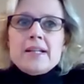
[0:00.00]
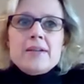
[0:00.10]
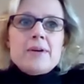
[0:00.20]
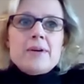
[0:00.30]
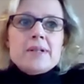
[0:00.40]

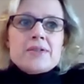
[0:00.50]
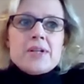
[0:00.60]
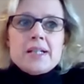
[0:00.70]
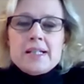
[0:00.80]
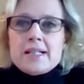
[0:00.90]
Thank you very
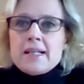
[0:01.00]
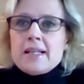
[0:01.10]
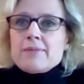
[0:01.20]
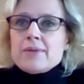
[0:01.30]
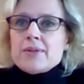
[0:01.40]
much,
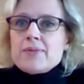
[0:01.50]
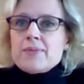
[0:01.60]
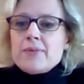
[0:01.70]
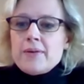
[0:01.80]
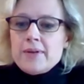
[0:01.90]
Anneliese. That
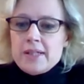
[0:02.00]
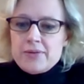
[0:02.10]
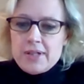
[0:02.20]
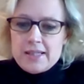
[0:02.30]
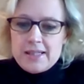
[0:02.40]
was very
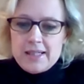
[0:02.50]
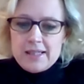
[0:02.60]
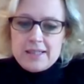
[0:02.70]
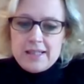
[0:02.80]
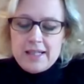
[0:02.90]

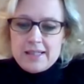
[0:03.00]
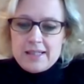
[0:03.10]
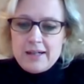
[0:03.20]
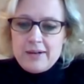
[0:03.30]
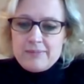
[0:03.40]
interesting
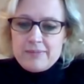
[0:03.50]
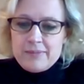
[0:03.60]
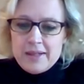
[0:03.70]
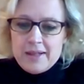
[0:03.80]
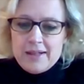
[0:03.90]
indeed.
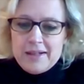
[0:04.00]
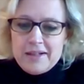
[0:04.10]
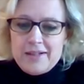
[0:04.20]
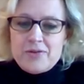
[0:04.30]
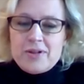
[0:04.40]
I'm
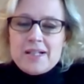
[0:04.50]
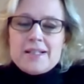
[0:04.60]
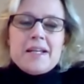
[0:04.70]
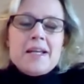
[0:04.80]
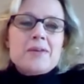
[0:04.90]

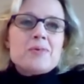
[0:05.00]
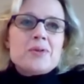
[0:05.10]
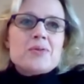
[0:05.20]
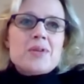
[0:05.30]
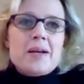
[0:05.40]
interested to hear
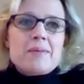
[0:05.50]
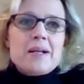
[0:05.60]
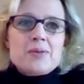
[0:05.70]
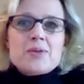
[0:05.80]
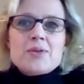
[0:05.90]
what you say
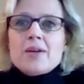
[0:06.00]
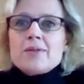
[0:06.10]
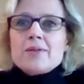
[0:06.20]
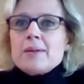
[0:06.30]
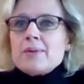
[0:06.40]
about your
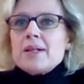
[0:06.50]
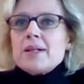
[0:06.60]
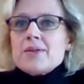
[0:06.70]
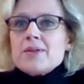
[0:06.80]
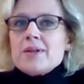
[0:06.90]
survey,
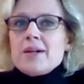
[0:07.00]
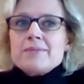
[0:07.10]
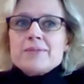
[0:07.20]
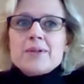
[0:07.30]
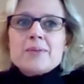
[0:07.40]
because
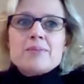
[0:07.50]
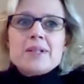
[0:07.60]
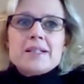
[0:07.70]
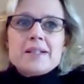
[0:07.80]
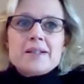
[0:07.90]
I
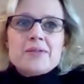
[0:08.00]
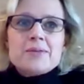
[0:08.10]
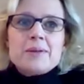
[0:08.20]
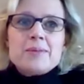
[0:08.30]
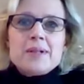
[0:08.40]
completed a
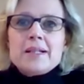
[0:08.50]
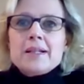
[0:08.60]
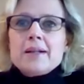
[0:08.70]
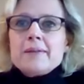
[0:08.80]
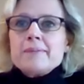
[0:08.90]

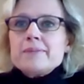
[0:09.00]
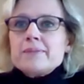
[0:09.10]
3-week